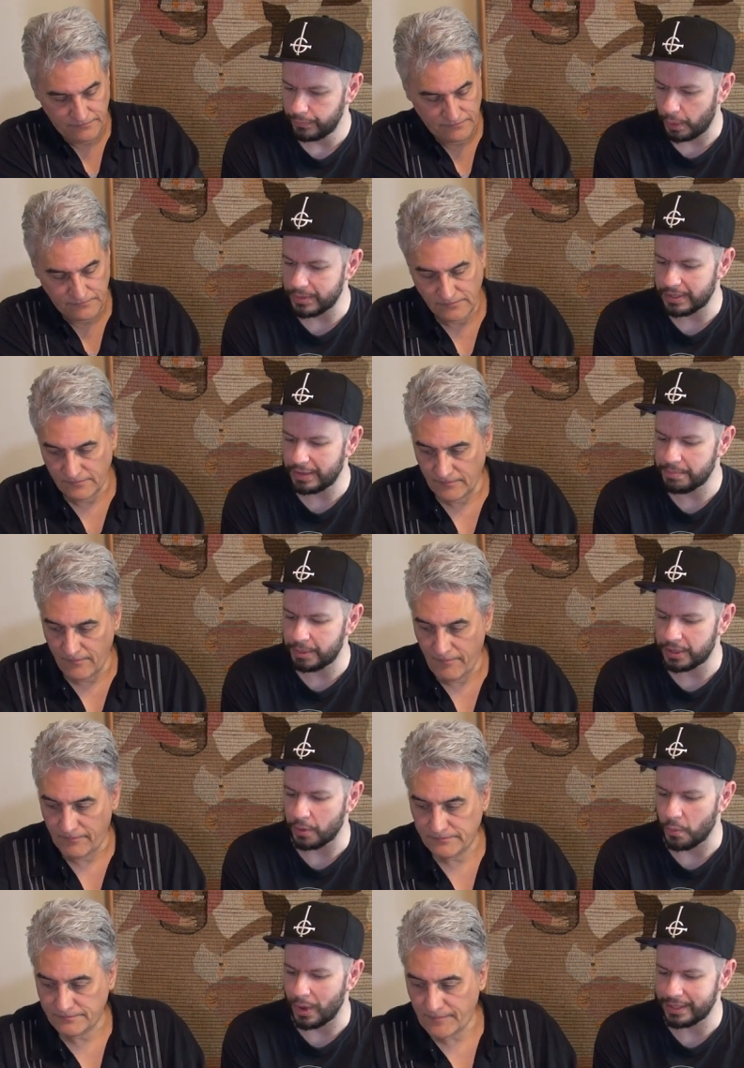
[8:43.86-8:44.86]
Speaker 1: Oh, we still haven't
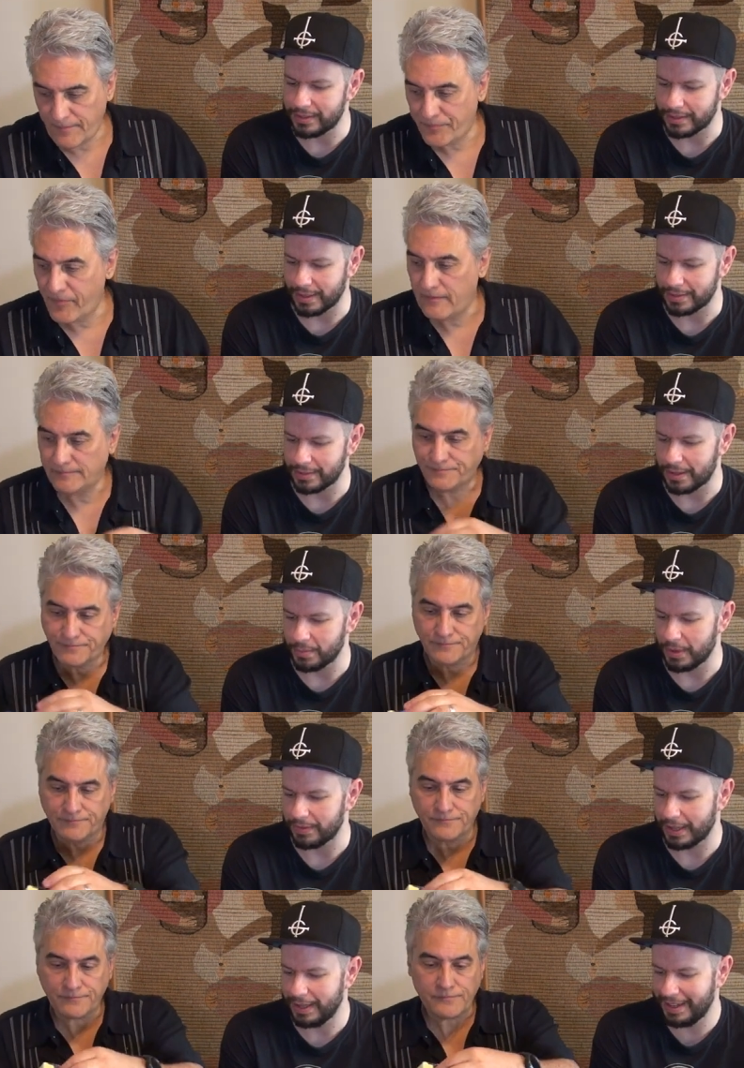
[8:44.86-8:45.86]
put the white sauce on,
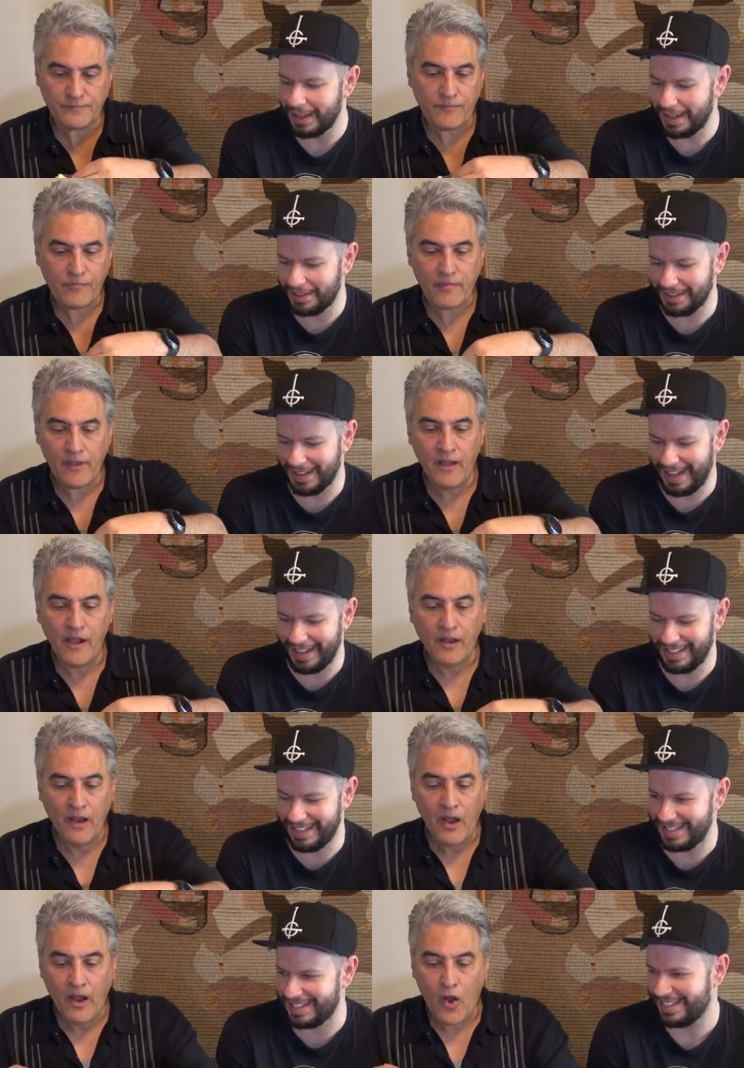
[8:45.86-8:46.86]
whatever the
Speaker 2: hell that
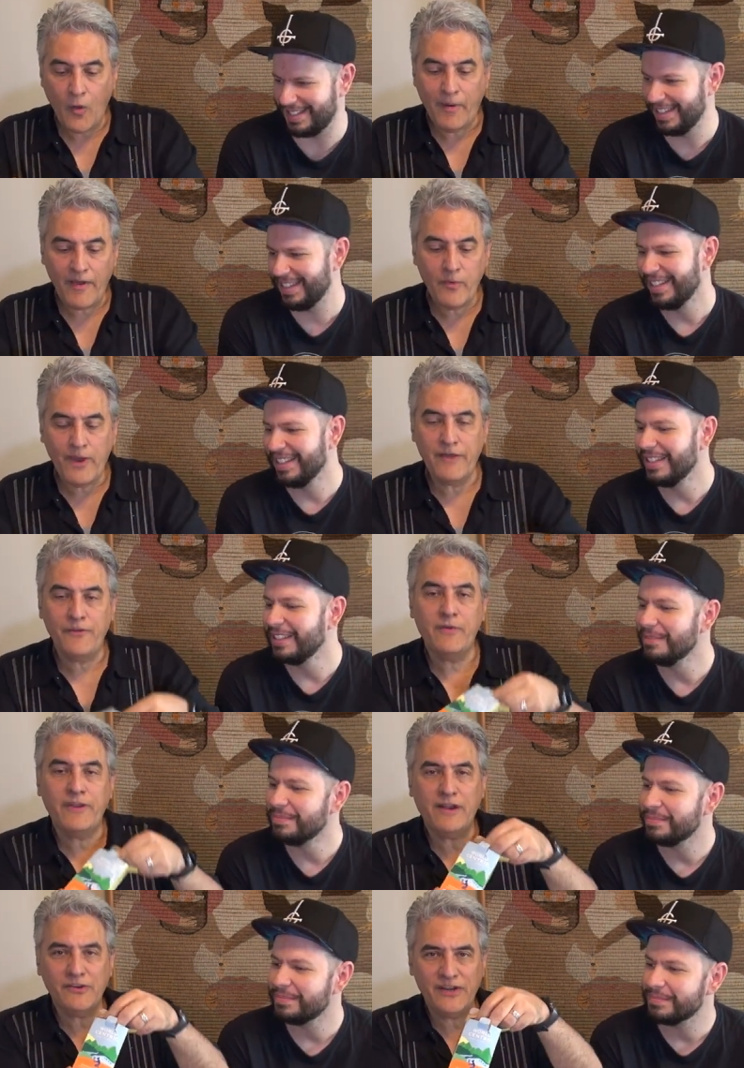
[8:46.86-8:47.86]
is. Oh, by the way, if
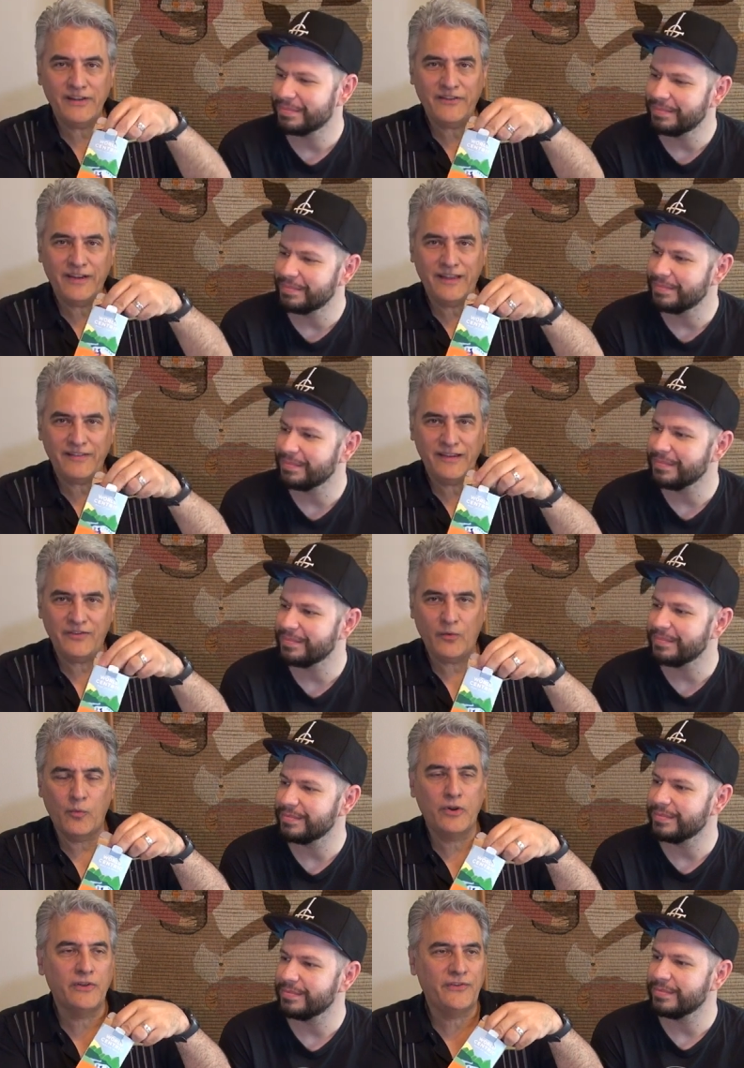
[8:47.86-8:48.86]
you get a chance to get these
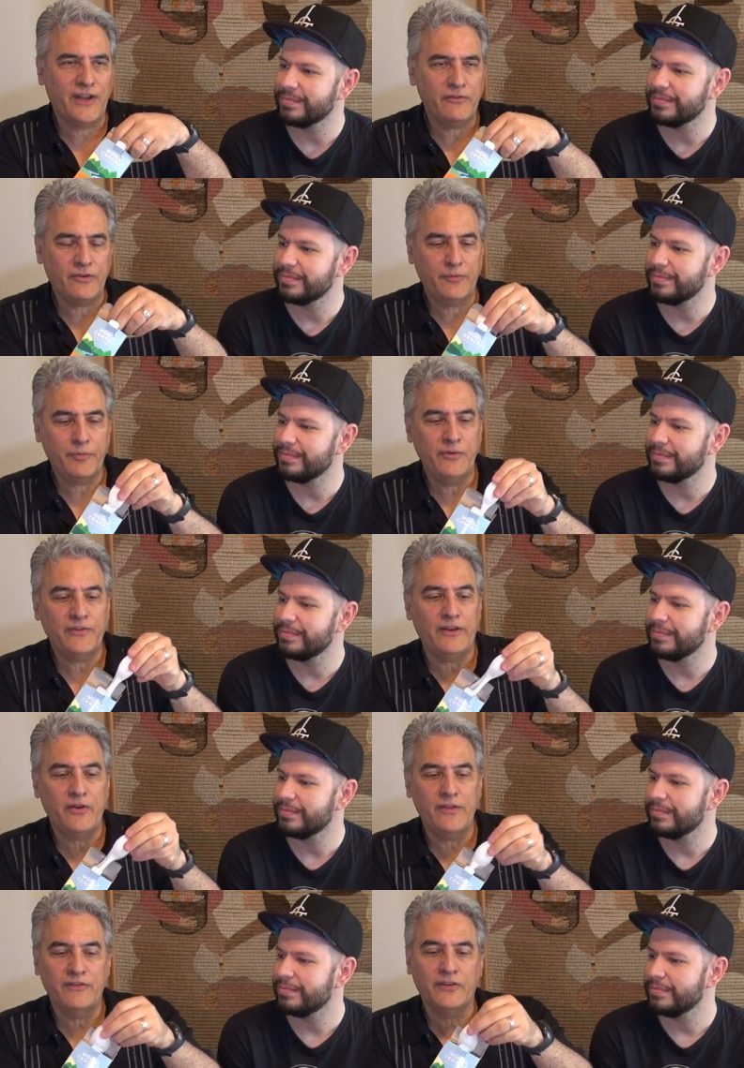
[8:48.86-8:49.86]
world-centric spoons, I
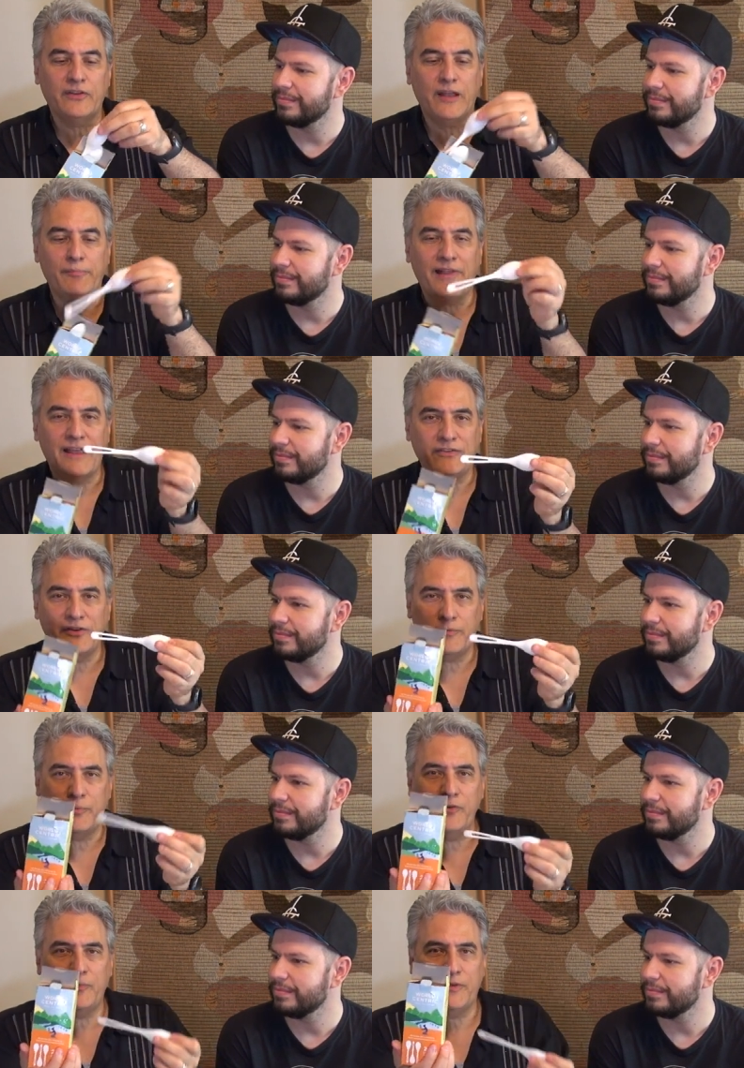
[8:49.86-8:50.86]
know these look like plastic
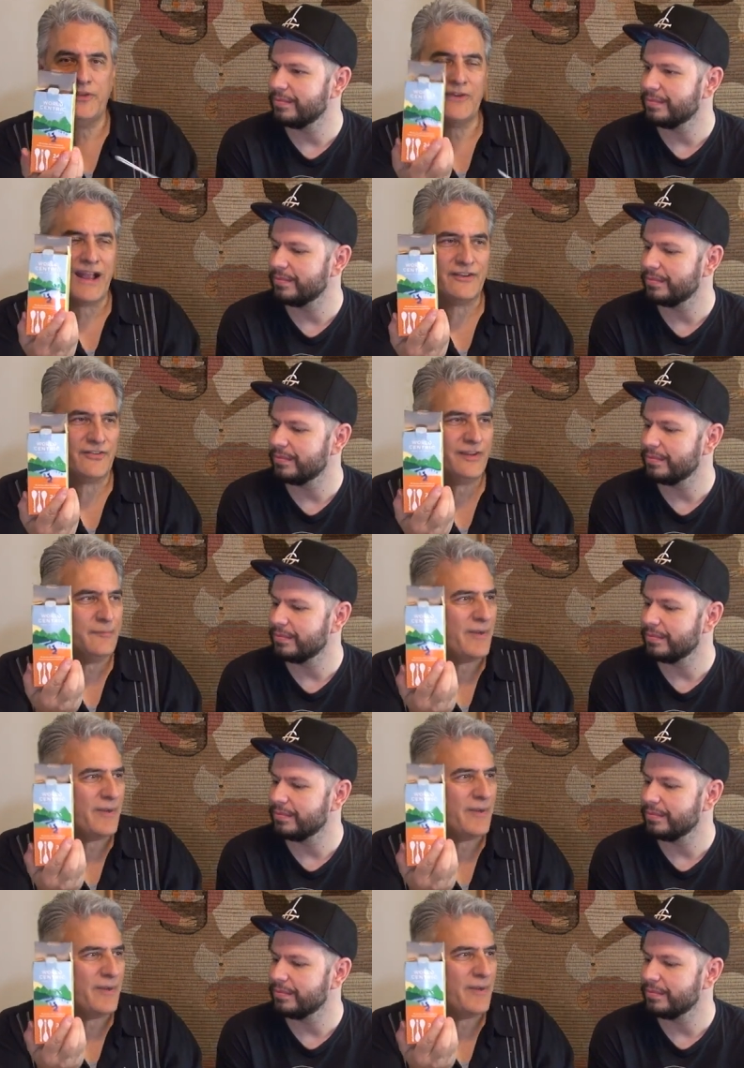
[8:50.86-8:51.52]
spoons, but they're actually